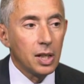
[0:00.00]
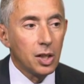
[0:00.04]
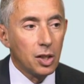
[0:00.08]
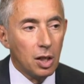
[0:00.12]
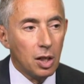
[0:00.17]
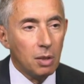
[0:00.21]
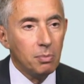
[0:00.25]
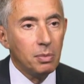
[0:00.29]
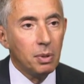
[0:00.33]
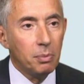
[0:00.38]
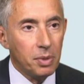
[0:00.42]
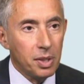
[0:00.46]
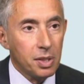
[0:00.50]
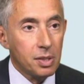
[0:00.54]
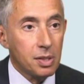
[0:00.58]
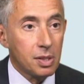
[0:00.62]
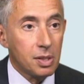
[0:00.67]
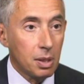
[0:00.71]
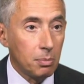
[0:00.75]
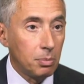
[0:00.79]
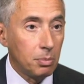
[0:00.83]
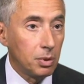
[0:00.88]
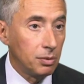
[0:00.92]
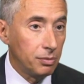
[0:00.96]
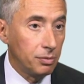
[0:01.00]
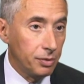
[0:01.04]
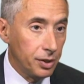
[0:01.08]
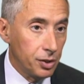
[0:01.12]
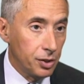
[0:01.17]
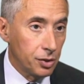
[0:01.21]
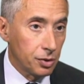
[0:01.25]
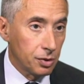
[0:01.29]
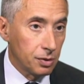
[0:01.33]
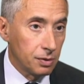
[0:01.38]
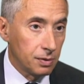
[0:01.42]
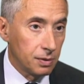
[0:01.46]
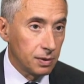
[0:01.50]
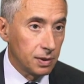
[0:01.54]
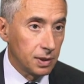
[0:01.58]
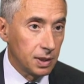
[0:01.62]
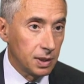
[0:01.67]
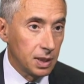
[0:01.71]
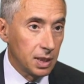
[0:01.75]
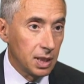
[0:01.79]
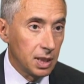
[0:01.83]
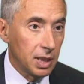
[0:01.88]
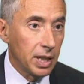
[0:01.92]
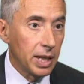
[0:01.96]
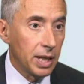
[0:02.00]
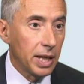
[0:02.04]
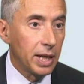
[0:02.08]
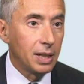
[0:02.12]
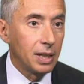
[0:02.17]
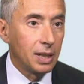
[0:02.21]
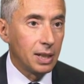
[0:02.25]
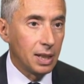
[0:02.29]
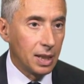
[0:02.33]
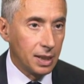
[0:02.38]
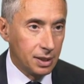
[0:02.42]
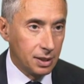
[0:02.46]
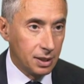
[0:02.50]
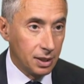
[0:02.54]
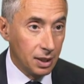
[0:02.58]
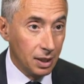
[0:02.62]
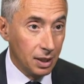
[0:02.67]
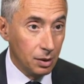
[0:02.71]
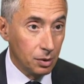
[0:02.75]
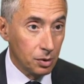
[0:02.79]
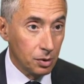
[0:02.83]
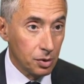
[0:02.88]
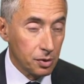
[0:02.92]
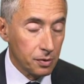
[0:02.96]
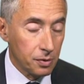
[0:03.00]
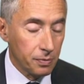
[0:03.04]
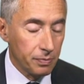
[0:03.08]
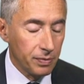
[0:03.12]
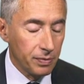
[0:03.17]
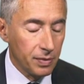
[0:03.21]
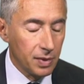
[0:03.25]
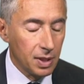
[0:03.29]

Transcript: Coma means double vision and night halos.